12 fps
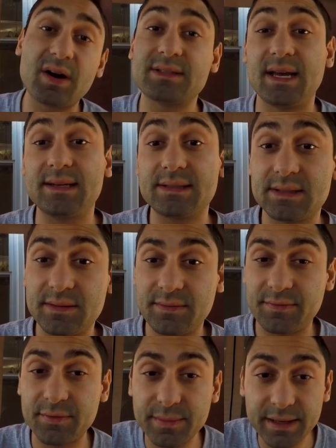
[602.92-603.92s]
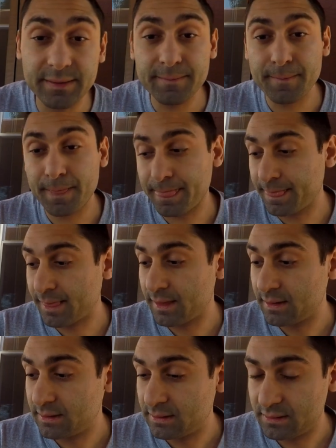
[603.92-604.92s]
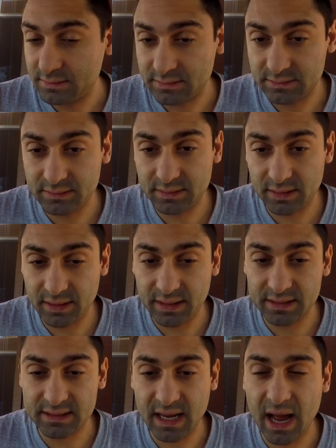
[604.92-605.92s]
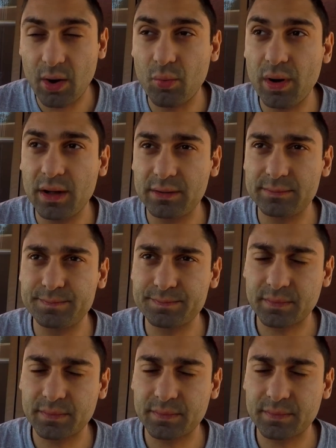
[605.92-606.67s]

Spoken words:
tastes. For me, it's how well